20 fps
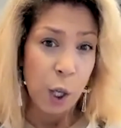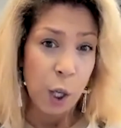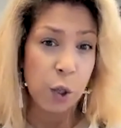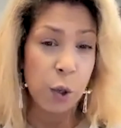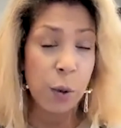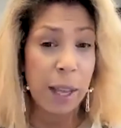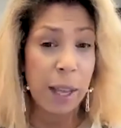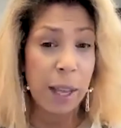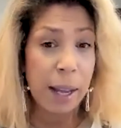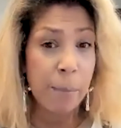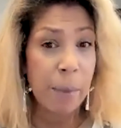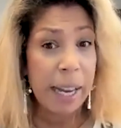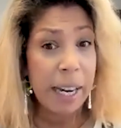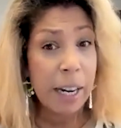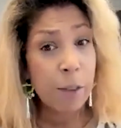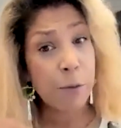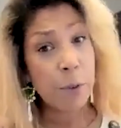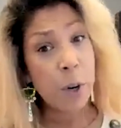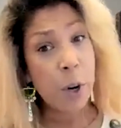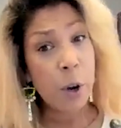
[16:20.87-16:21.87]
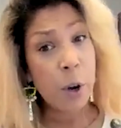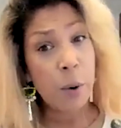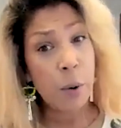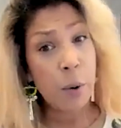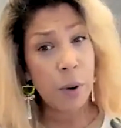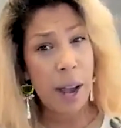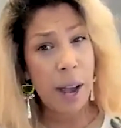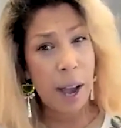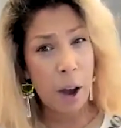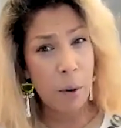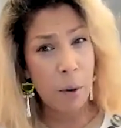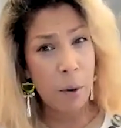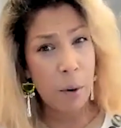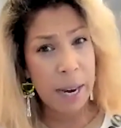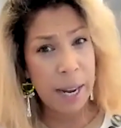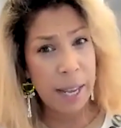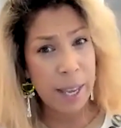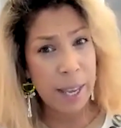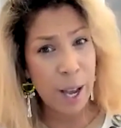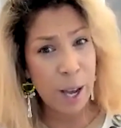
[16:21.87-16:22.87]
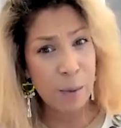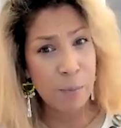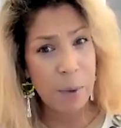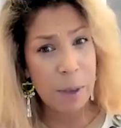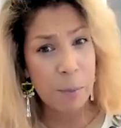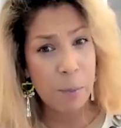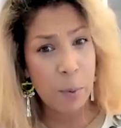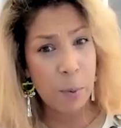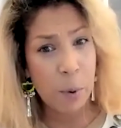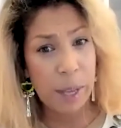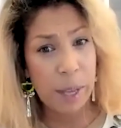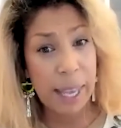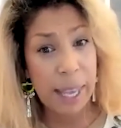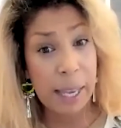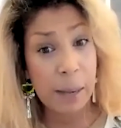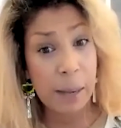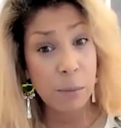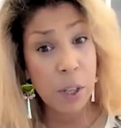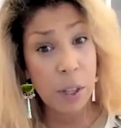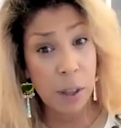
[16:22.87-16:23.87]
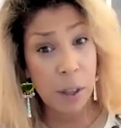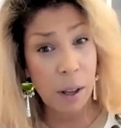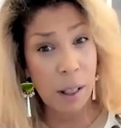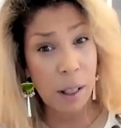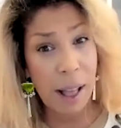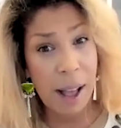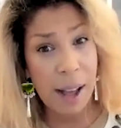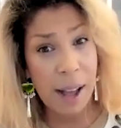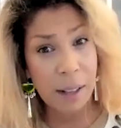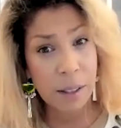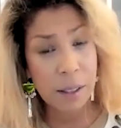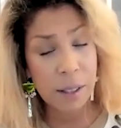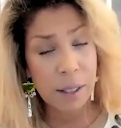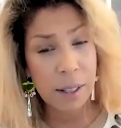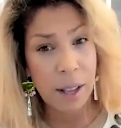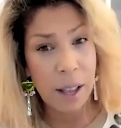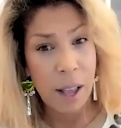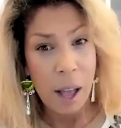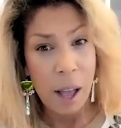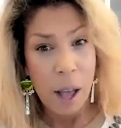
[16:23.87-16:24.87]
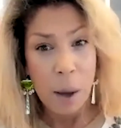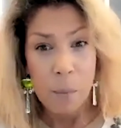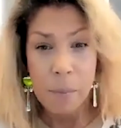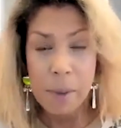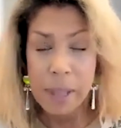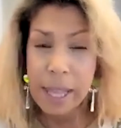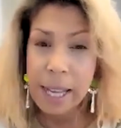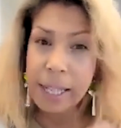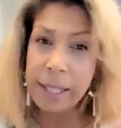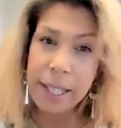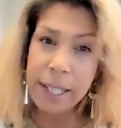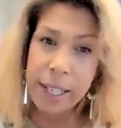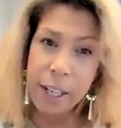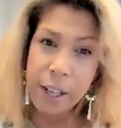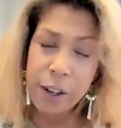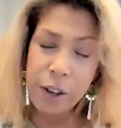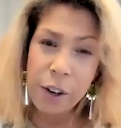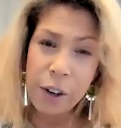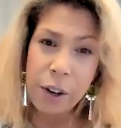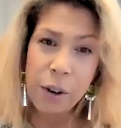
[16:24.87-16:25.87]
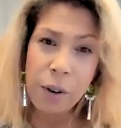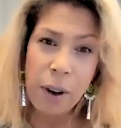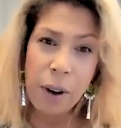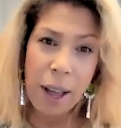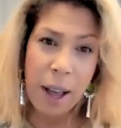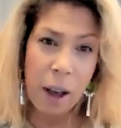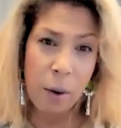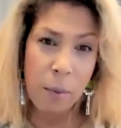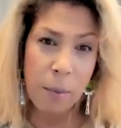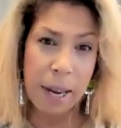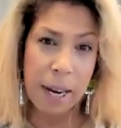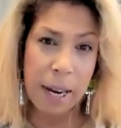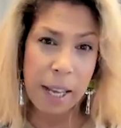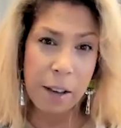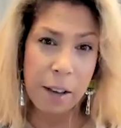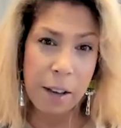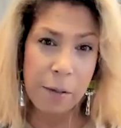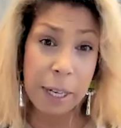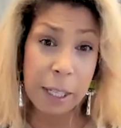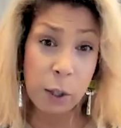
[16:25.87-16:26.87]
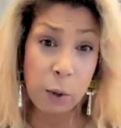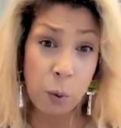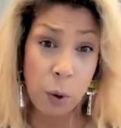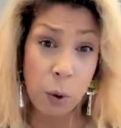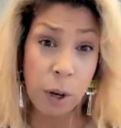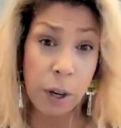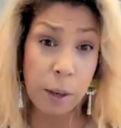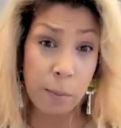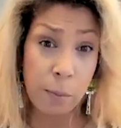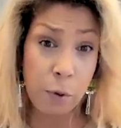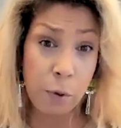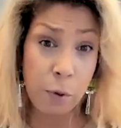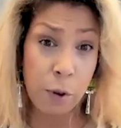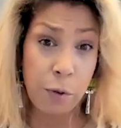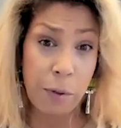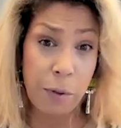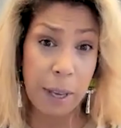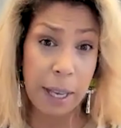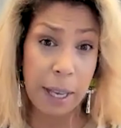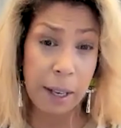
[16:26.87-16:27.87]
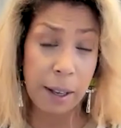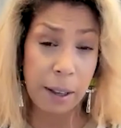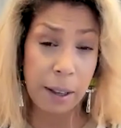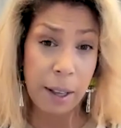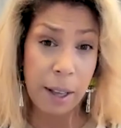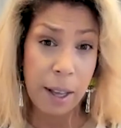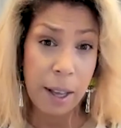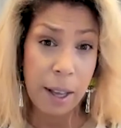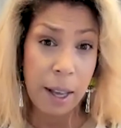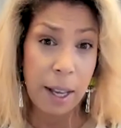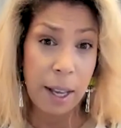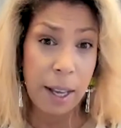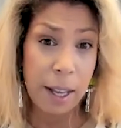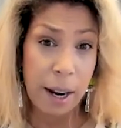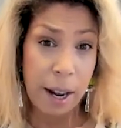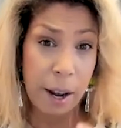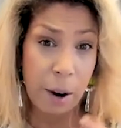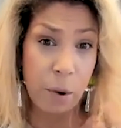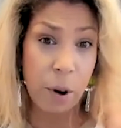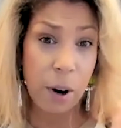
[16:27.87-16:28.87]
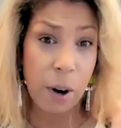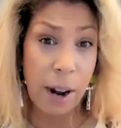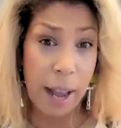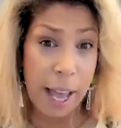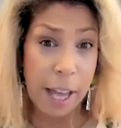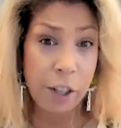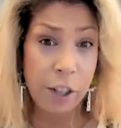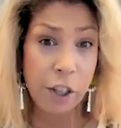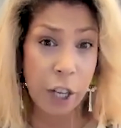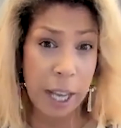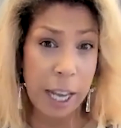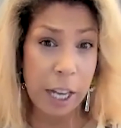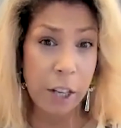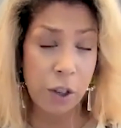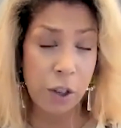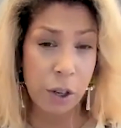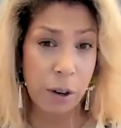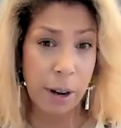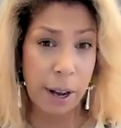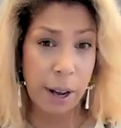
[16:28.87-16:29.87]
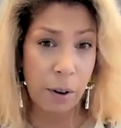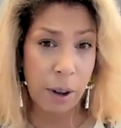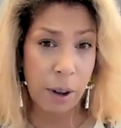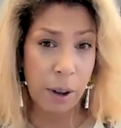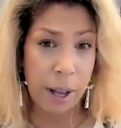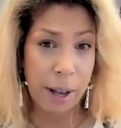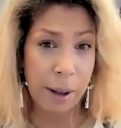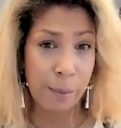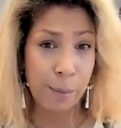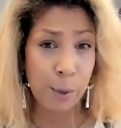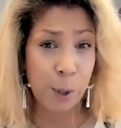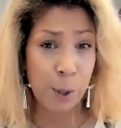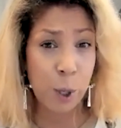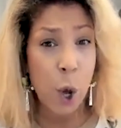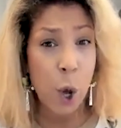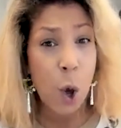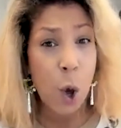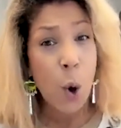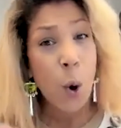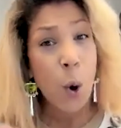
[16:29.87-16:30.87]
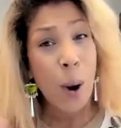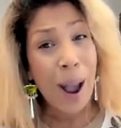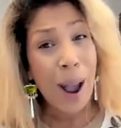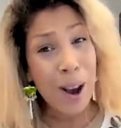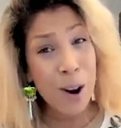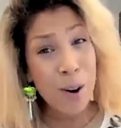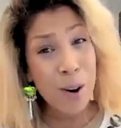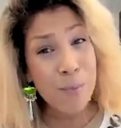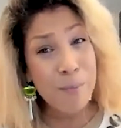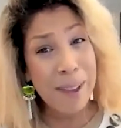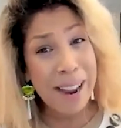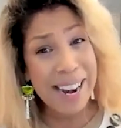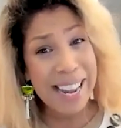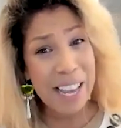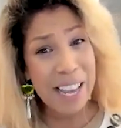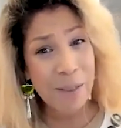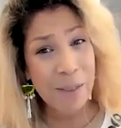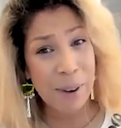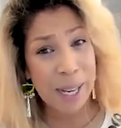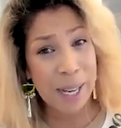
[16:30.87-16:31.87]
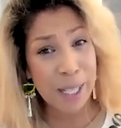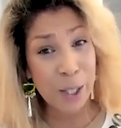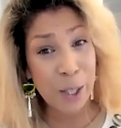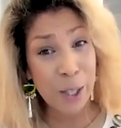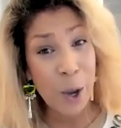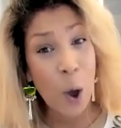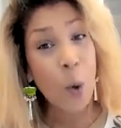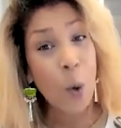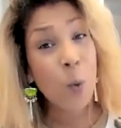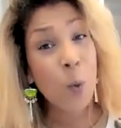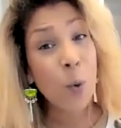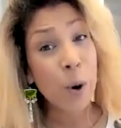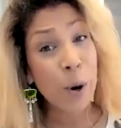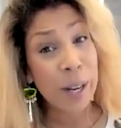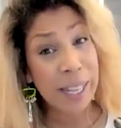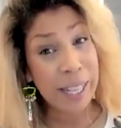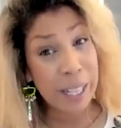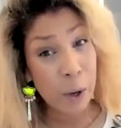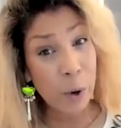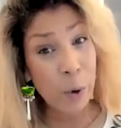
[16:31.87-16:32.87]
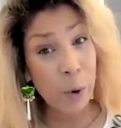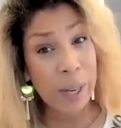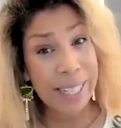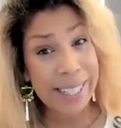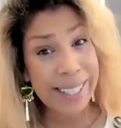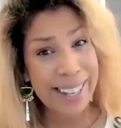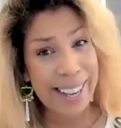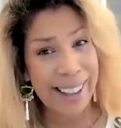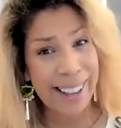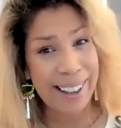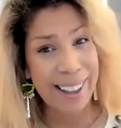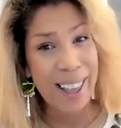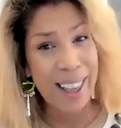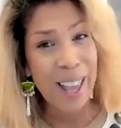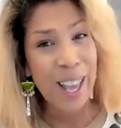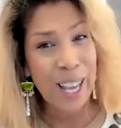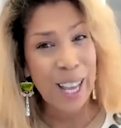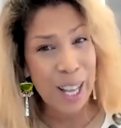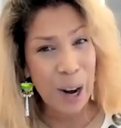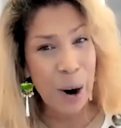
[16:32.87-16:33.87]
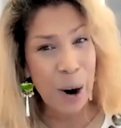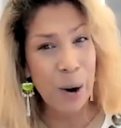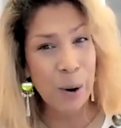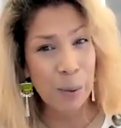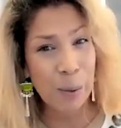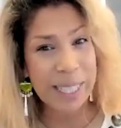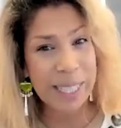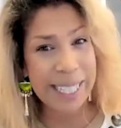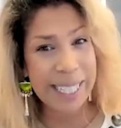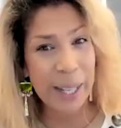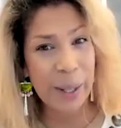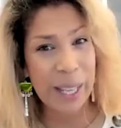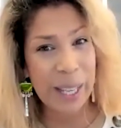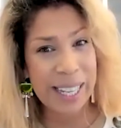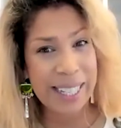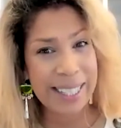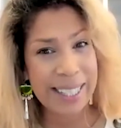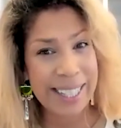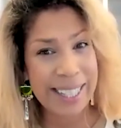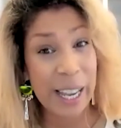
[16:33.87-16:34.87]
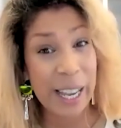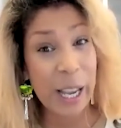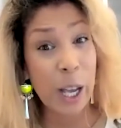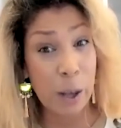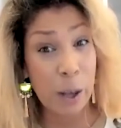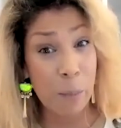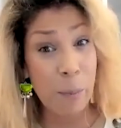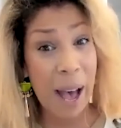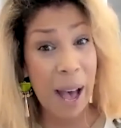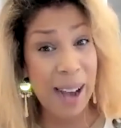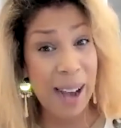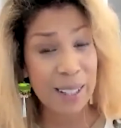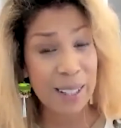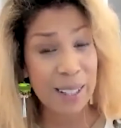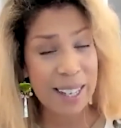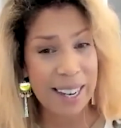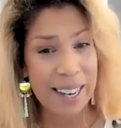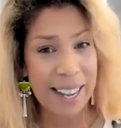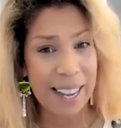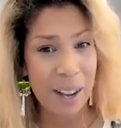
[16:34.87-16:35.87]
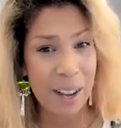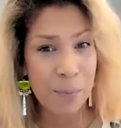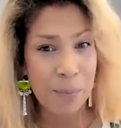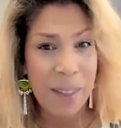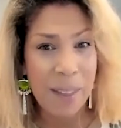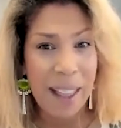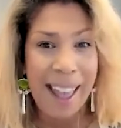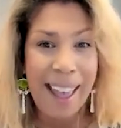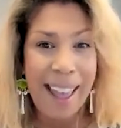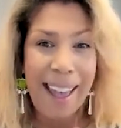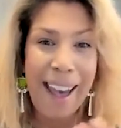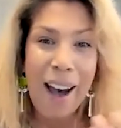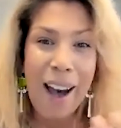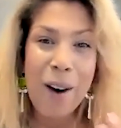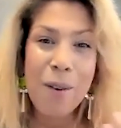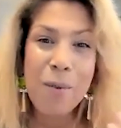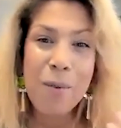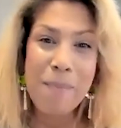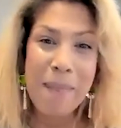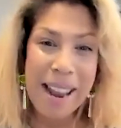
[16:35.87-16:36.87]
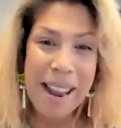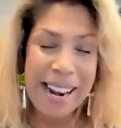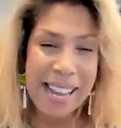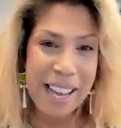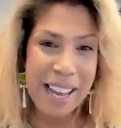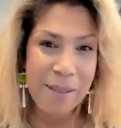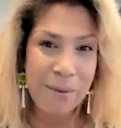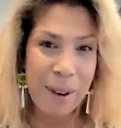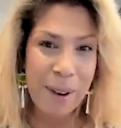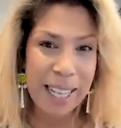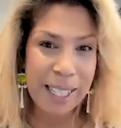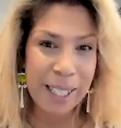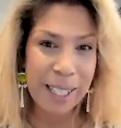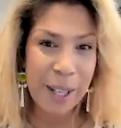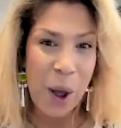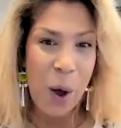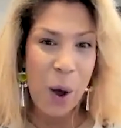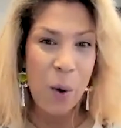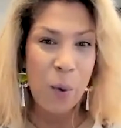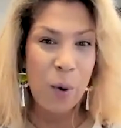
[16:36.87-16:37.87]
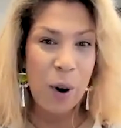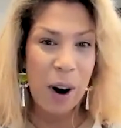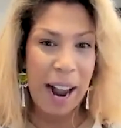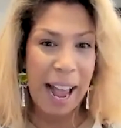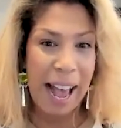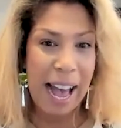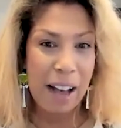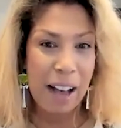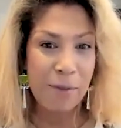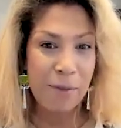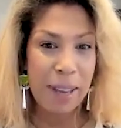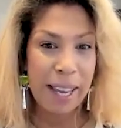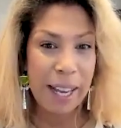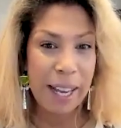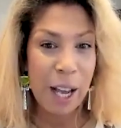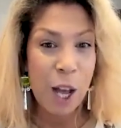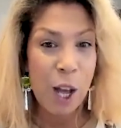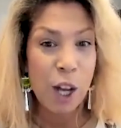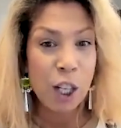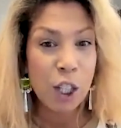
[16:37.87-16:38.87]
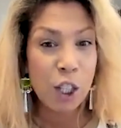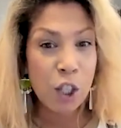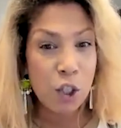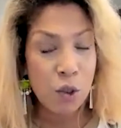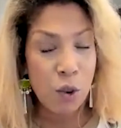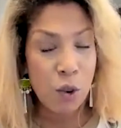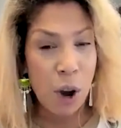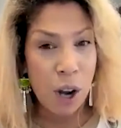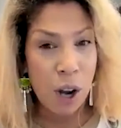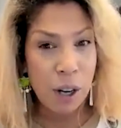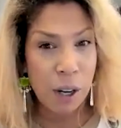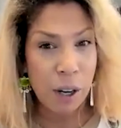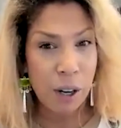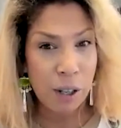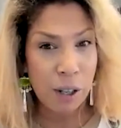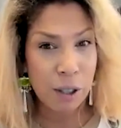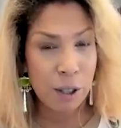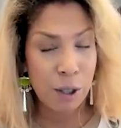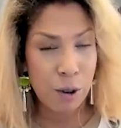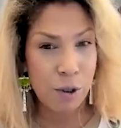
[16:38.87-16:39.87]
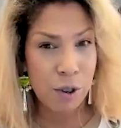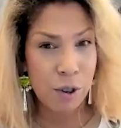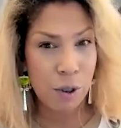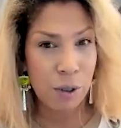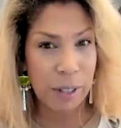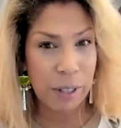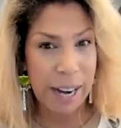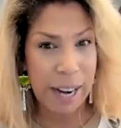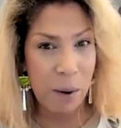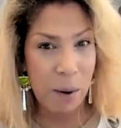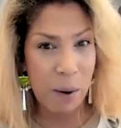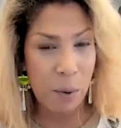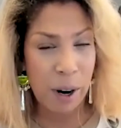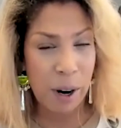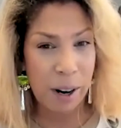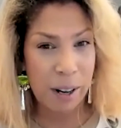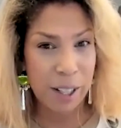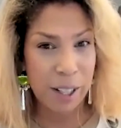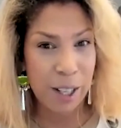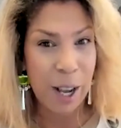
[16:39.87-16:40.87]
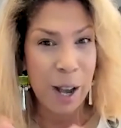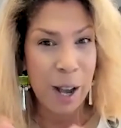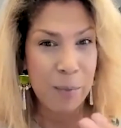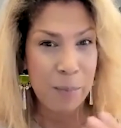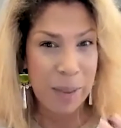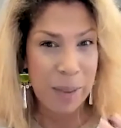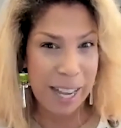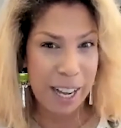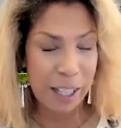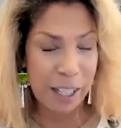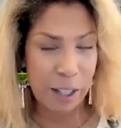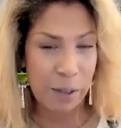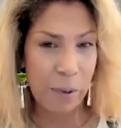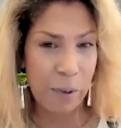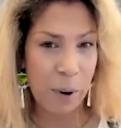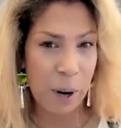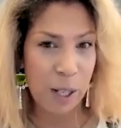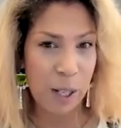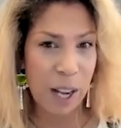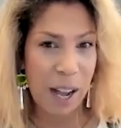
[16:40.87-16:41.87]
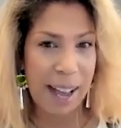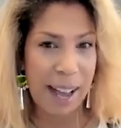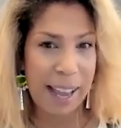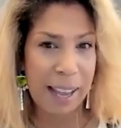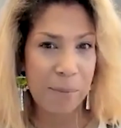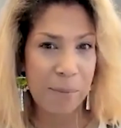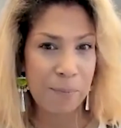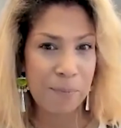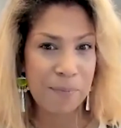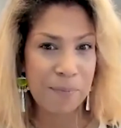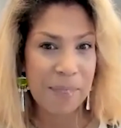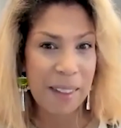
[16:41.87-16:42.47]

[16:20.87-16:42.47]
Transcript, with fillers: So they might have known how many young people came to the class, but they didn't know how many of us were improving in our educational outcomes, or how many of us were increasing in our resiliency capacity, how many of us were having stronger social networks because of our time.